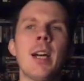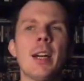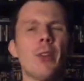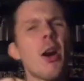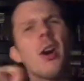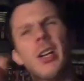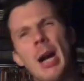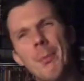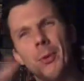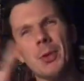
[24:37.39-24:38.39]
There are a
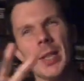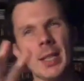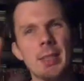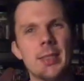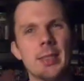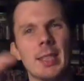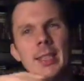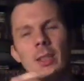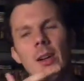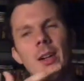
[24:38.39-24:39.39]
couple things like
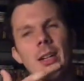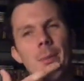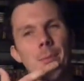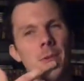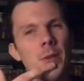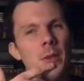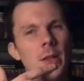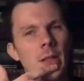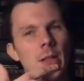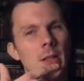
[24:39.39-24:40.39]
there are a couple
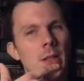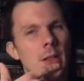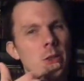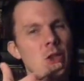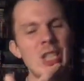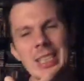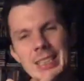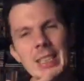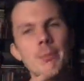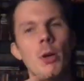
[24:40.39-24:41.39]

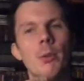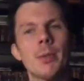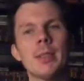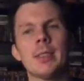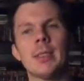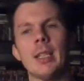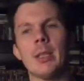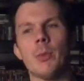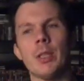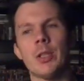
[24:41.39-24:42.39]
cheesy moments like
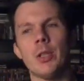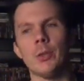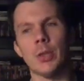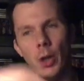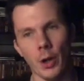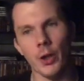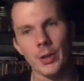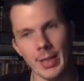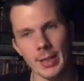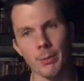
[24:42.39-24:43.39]
when it shows her
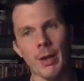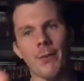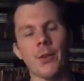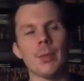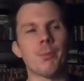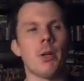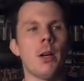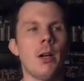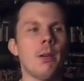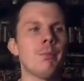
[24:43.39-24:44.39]
getting ready for the
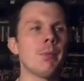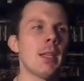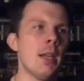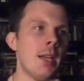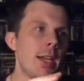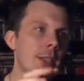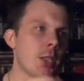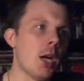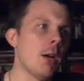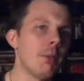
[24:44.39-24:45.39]
prom and
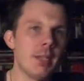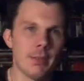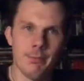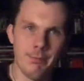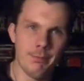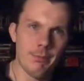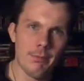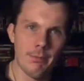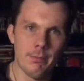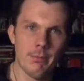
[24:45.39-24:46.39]
Tommy and
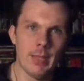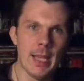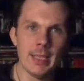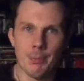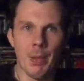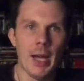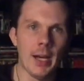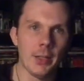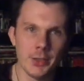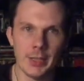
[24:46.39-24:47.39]
his
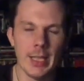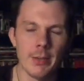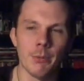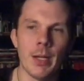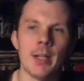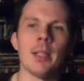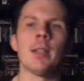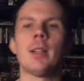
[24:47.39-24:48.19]
pals getting ready.